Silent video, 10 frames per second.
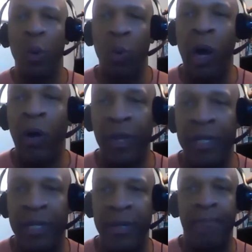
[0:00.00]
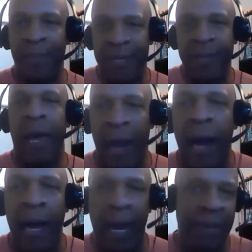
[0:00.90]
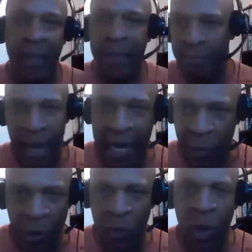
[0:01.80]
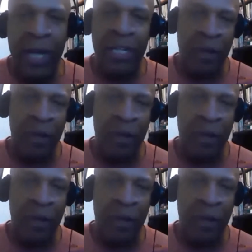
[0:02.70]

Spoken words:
wellness? Not I mean anyone. Why is